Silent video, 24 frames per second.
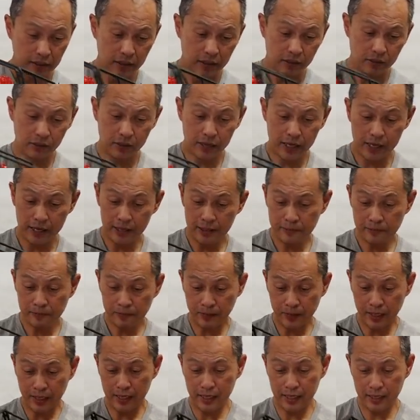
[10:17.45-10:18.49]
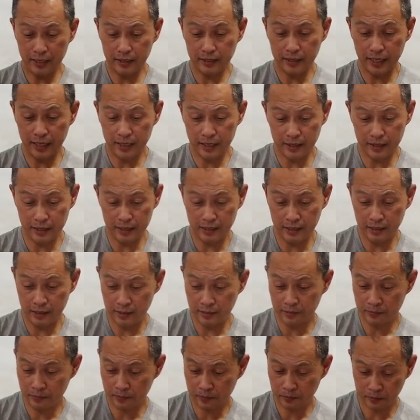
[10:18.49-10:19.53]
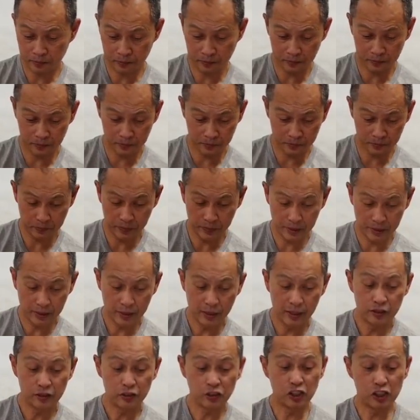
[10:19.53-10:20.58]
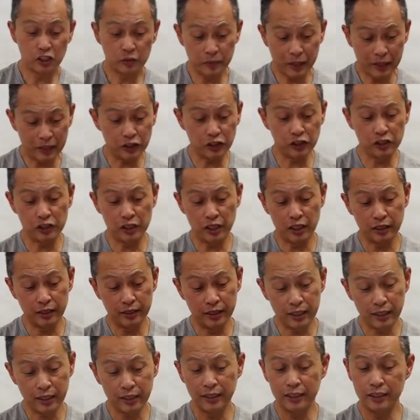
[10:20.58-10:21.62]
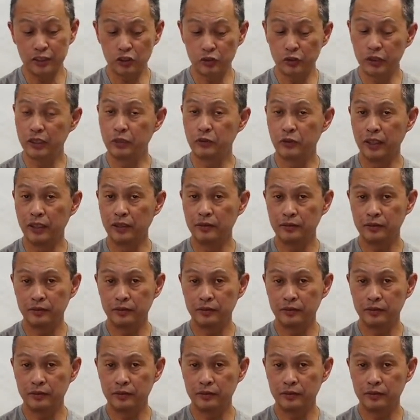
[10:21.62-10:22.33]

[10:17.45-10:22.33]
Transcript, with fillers: Okay, and then um, suspension articulates really well.